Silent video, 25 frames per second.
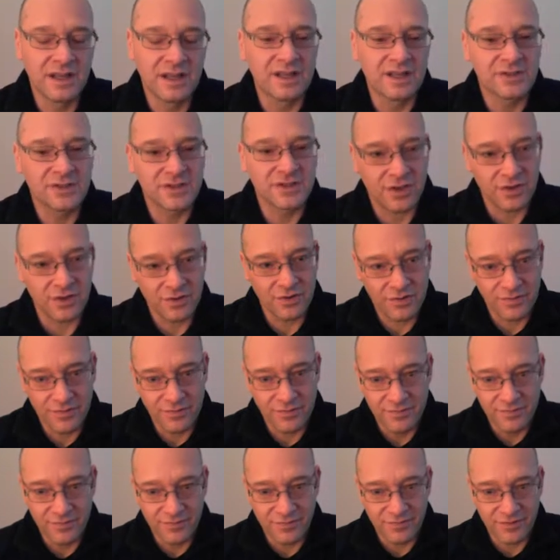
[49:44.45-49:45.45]
So
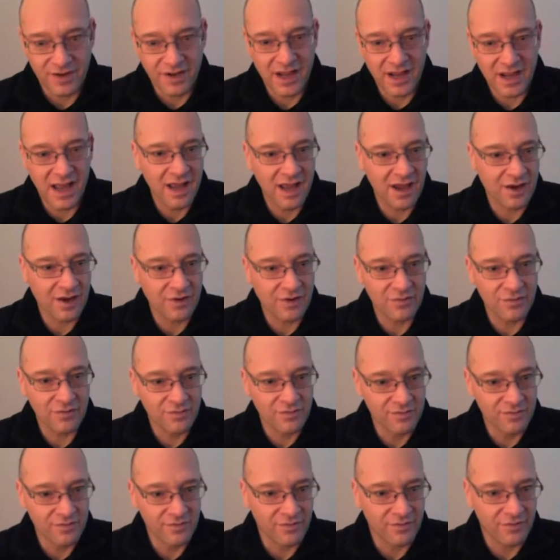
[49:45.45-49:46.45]
for now,
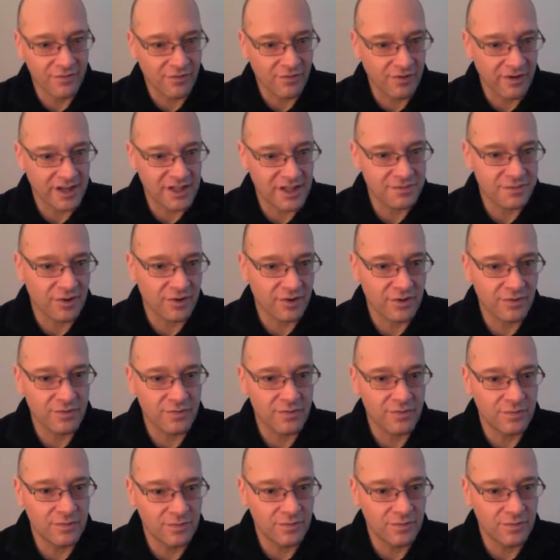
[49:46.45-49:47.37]
Ferrexpo